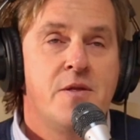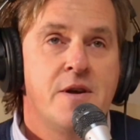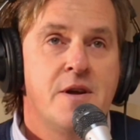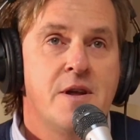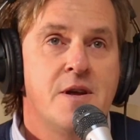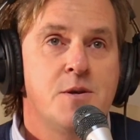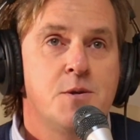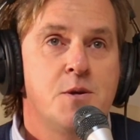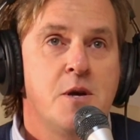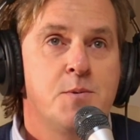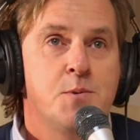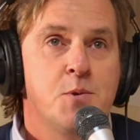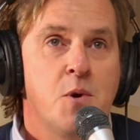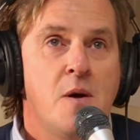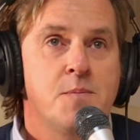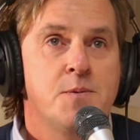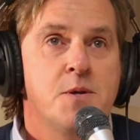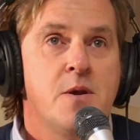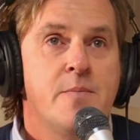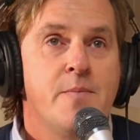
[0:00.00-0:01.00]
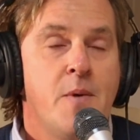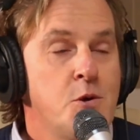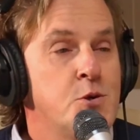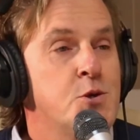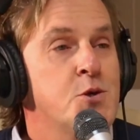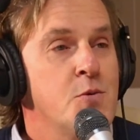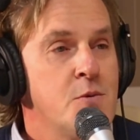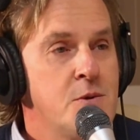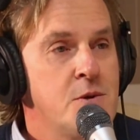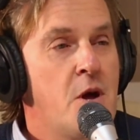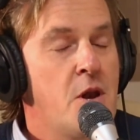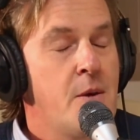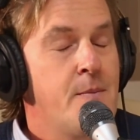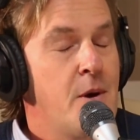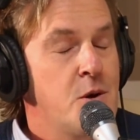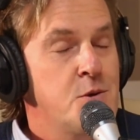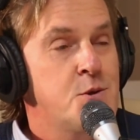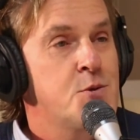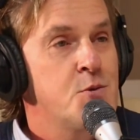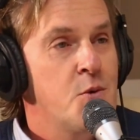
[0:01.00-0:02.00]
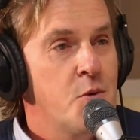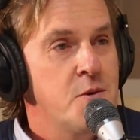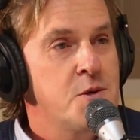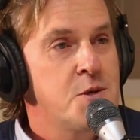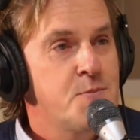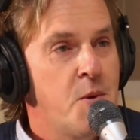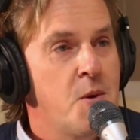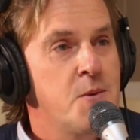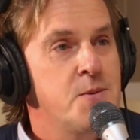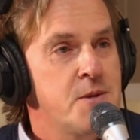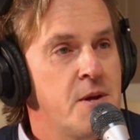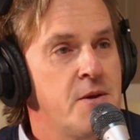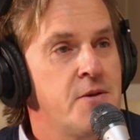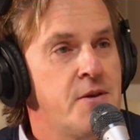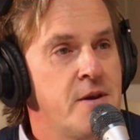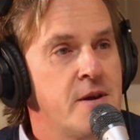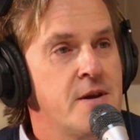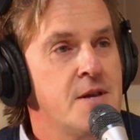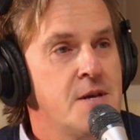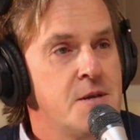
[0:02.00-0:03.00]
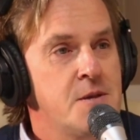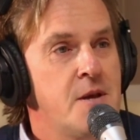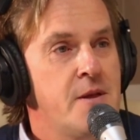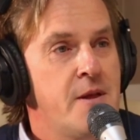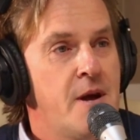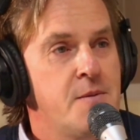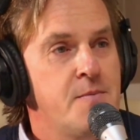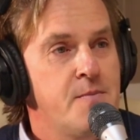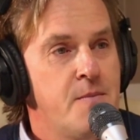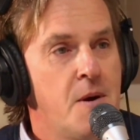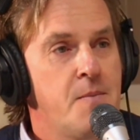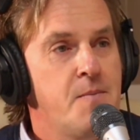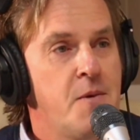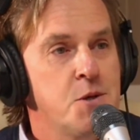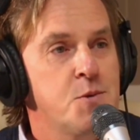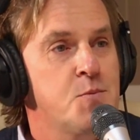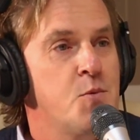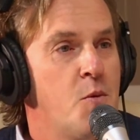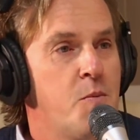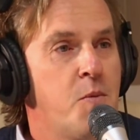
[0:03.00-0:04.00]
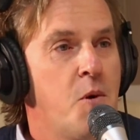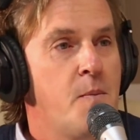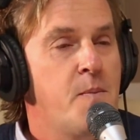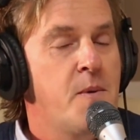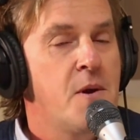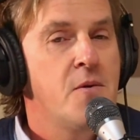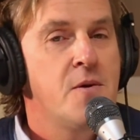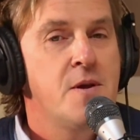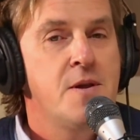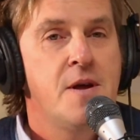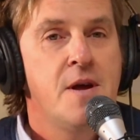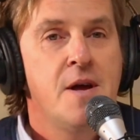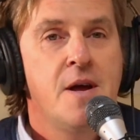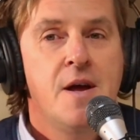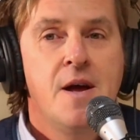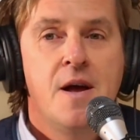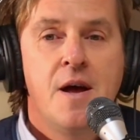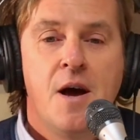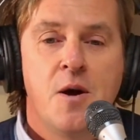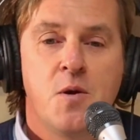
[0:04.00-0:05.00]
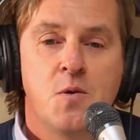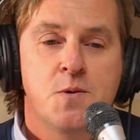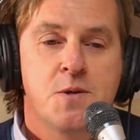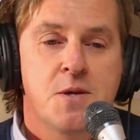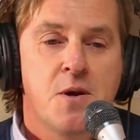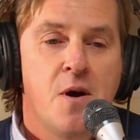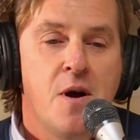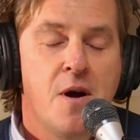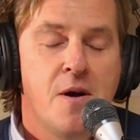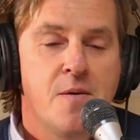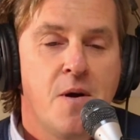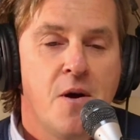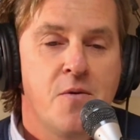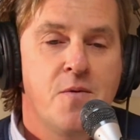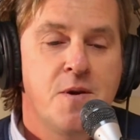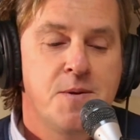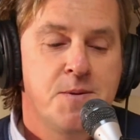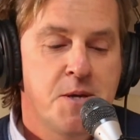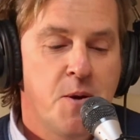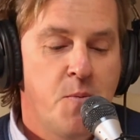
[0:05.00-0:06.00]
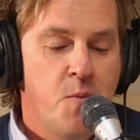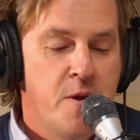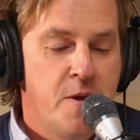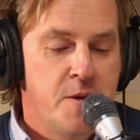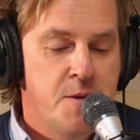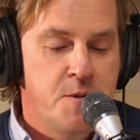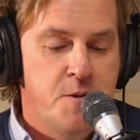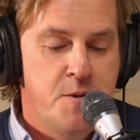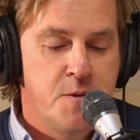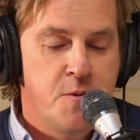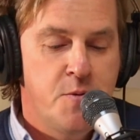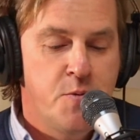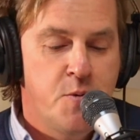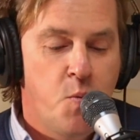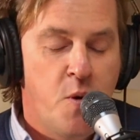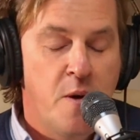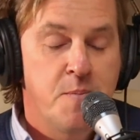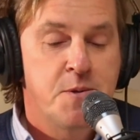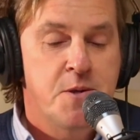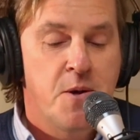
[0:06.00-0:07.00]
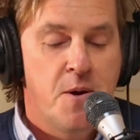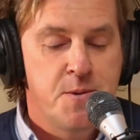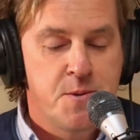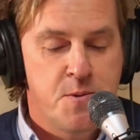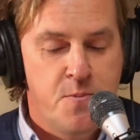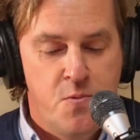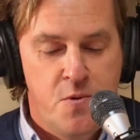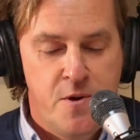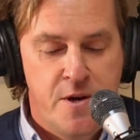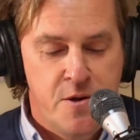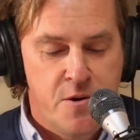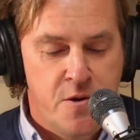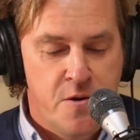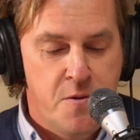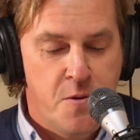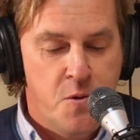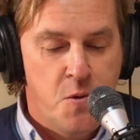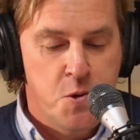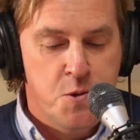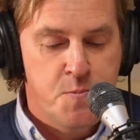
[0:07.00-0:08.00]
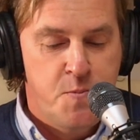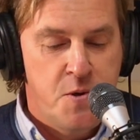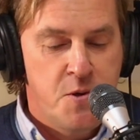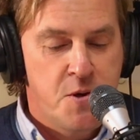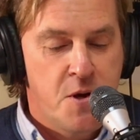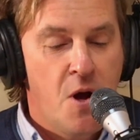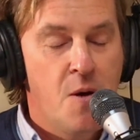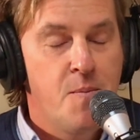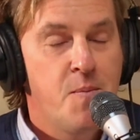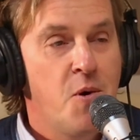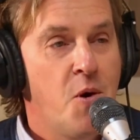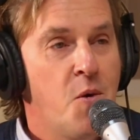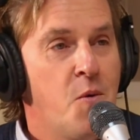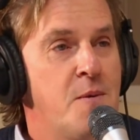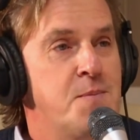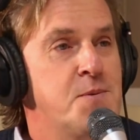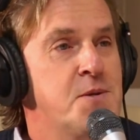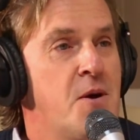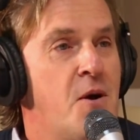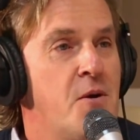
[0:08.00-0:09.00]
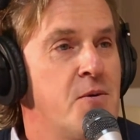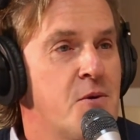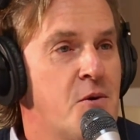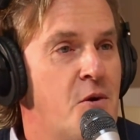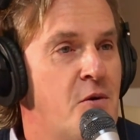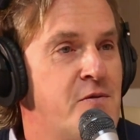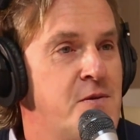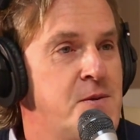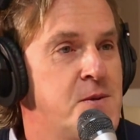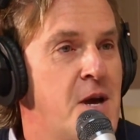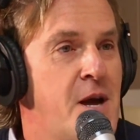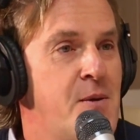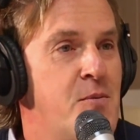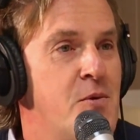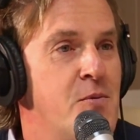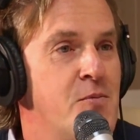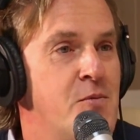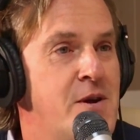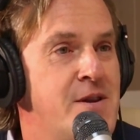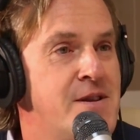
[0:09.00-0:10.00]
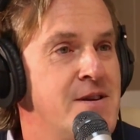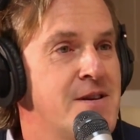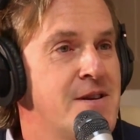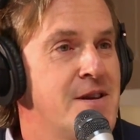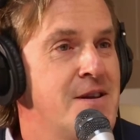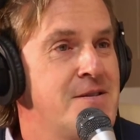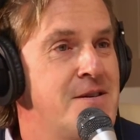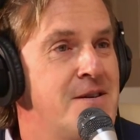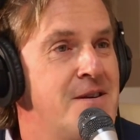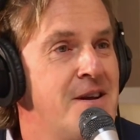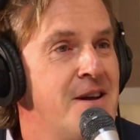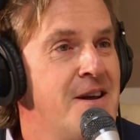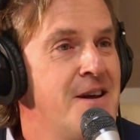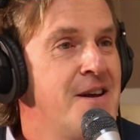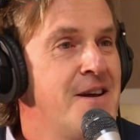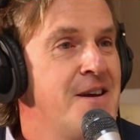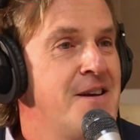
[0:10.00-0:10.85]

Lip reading: I think it drives an emotional response. I think that much more popular. And also I read somewhere that the websites are really good, of course, but you can't put a website on a coffee table and read it, can you?